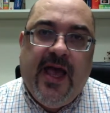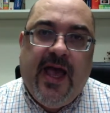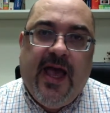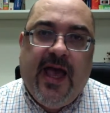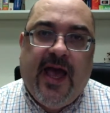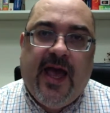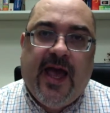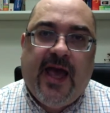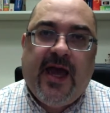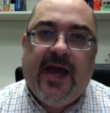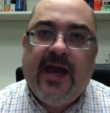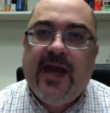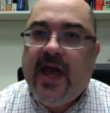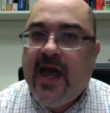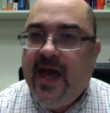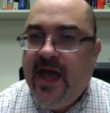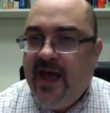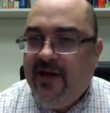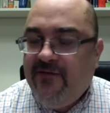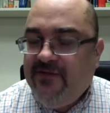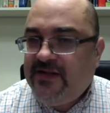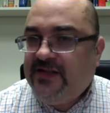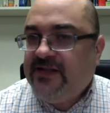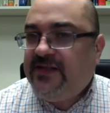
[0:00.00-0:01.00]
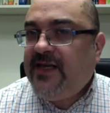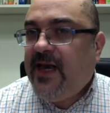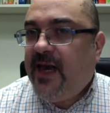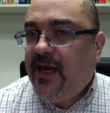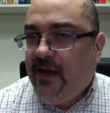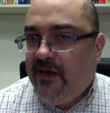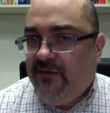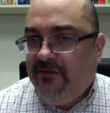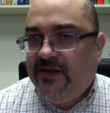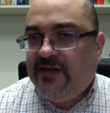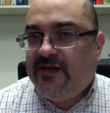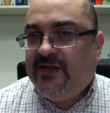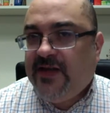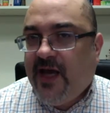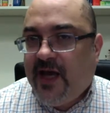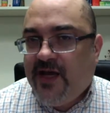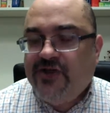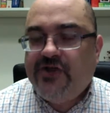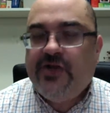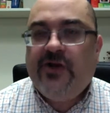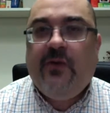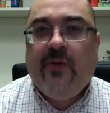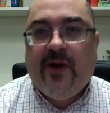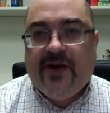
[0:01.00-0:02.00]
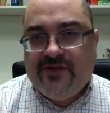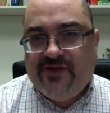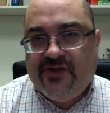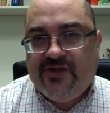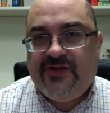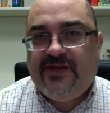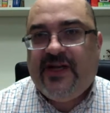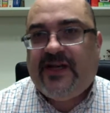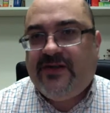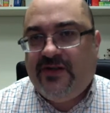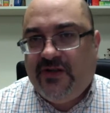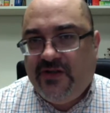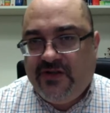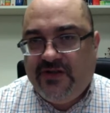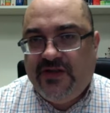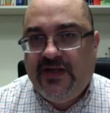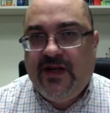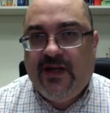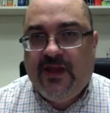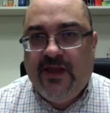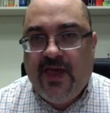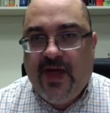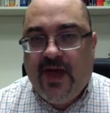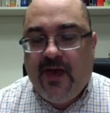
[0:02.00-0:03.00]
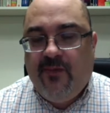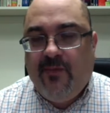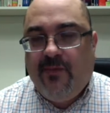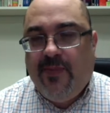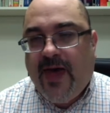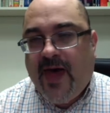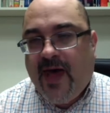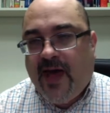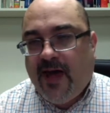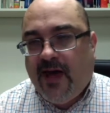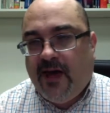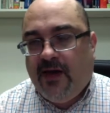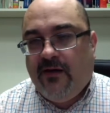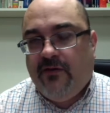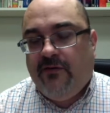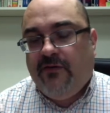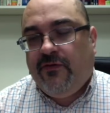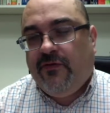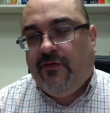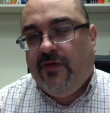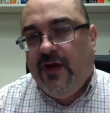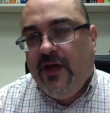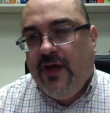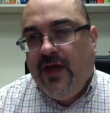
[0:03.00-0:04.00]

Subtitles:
and I have a set of discussion questions, as you see in that packet of